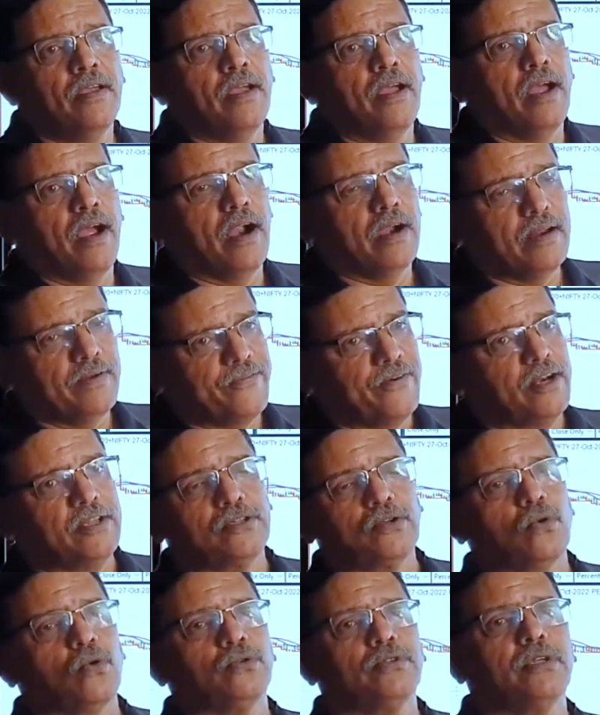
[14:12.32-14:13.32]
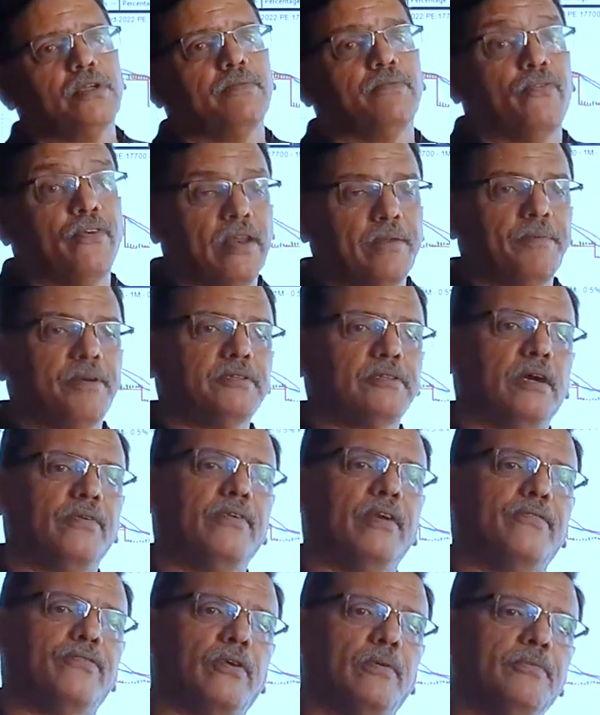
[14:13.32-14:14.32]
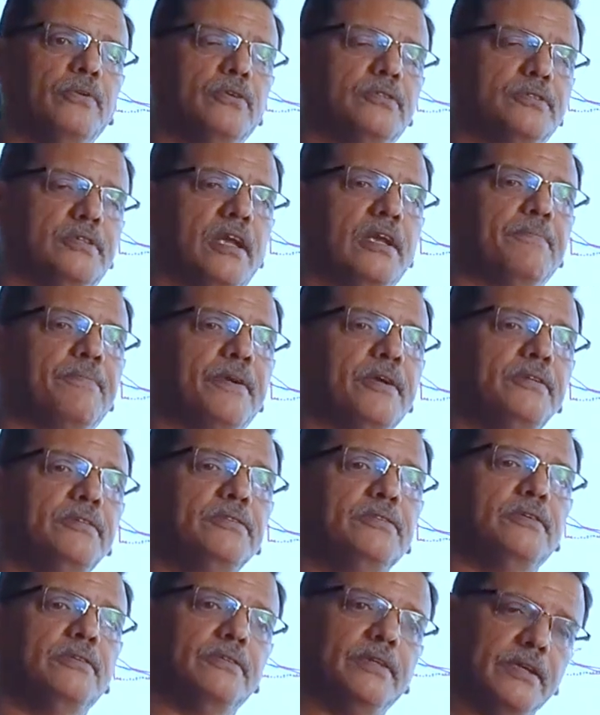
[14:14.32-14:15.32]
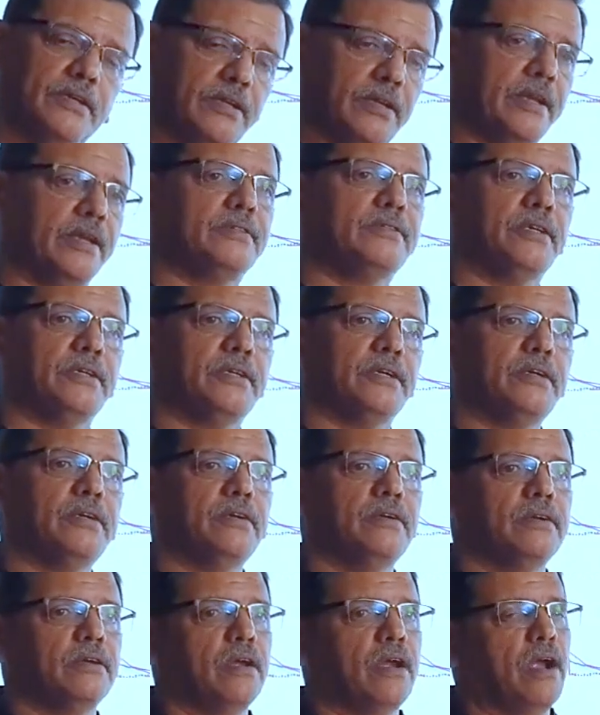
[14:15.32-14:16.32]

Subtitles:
and if it is closing very much away from your strike price, then exit it.